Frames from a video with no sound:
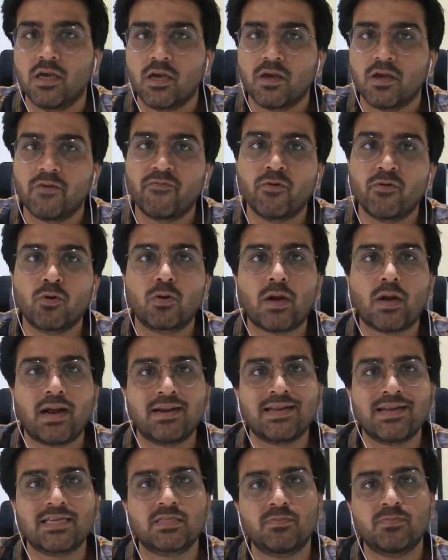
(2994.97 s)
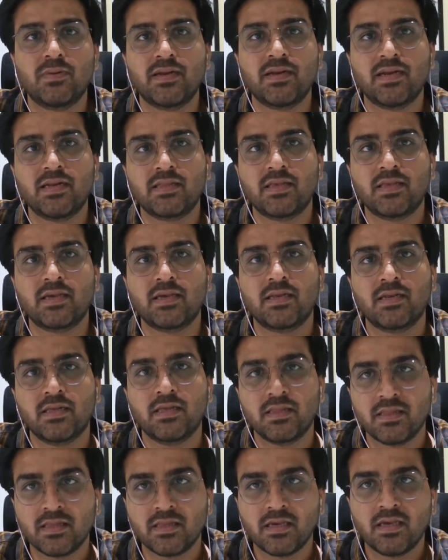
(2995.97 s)
If you can't explain anything in
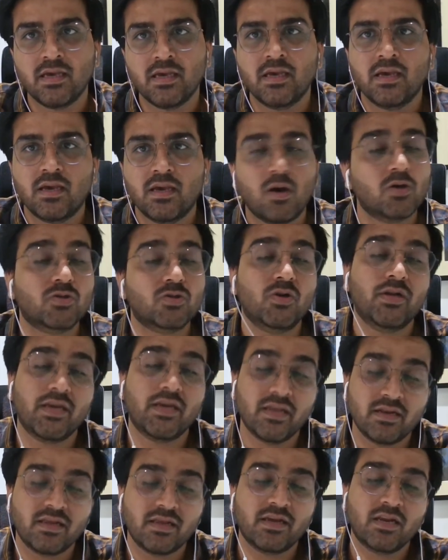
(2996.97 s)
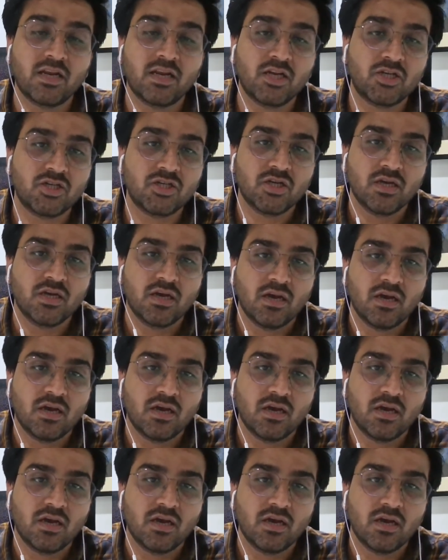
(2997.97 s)
Hindi, sorry, in English,